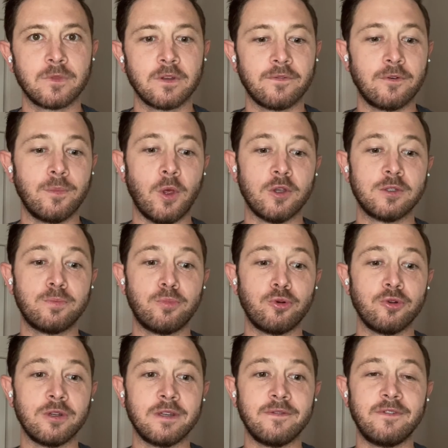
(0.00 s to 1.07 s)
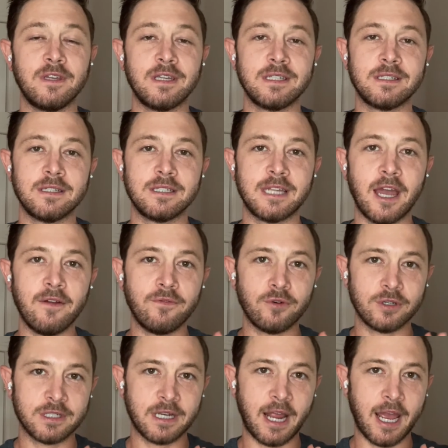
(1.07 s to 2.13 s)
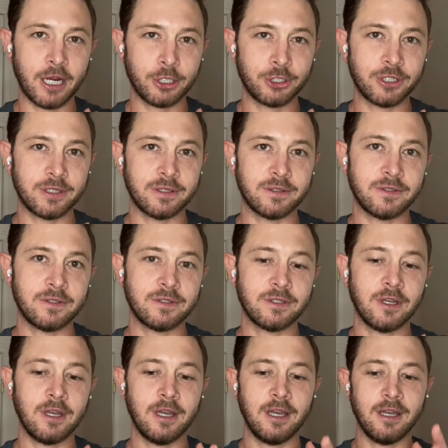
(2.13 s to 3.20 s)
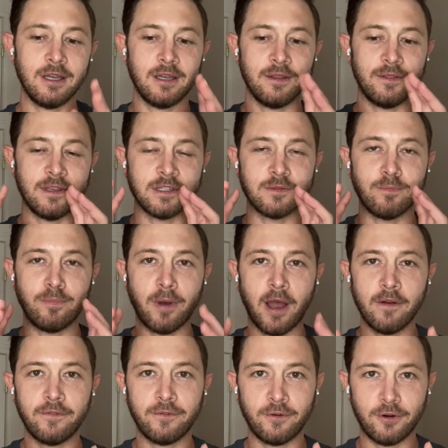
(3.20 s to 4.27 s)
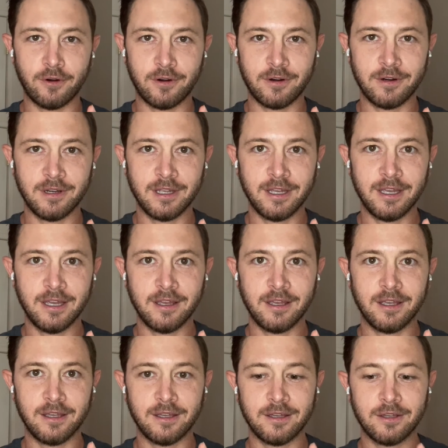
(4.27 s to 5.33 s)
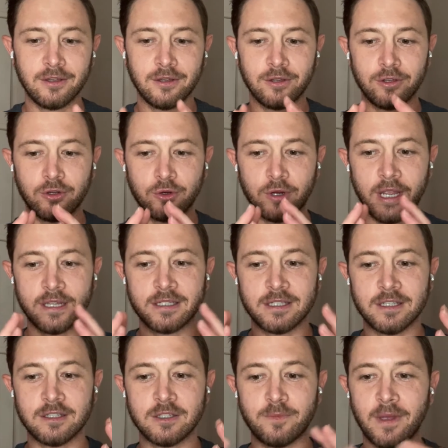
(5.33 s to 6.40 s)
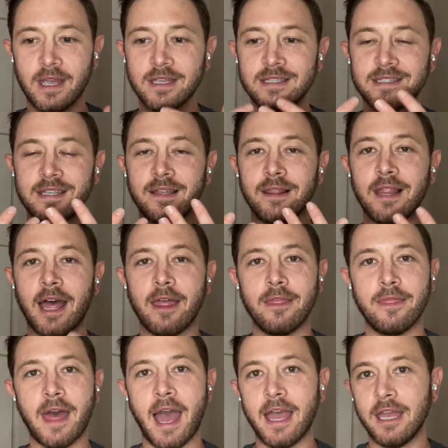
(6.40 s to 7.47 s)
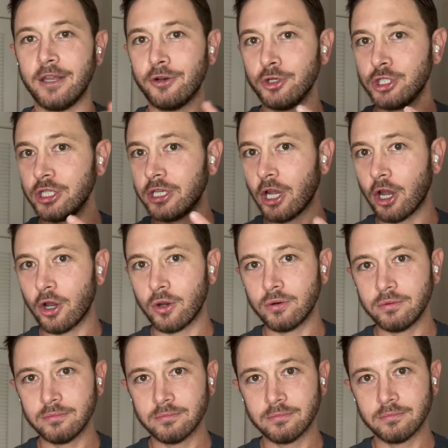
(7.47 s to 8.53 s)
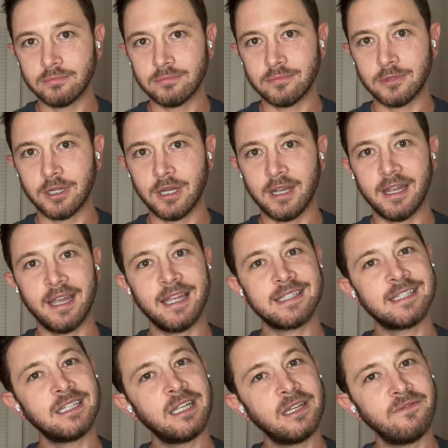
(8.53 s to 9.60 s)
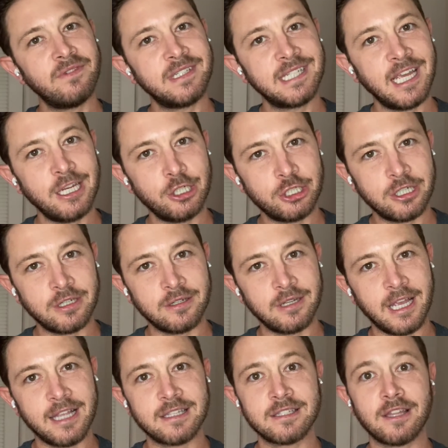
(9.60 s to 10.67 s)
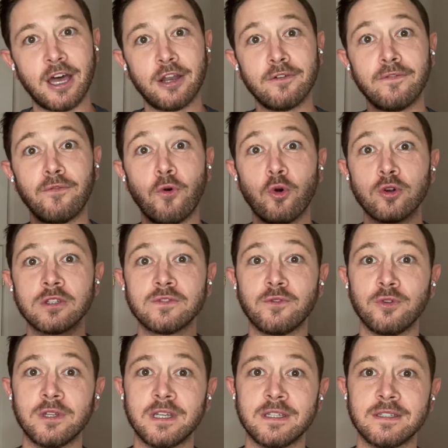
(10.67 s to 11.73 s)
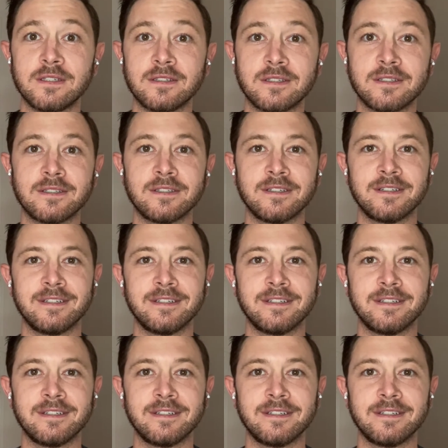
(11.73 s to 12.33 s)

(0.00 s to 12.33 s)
from those previous endeavors and actions. This buffer creates the space to let that energy go. It's an invitation. It's not a forcefulness.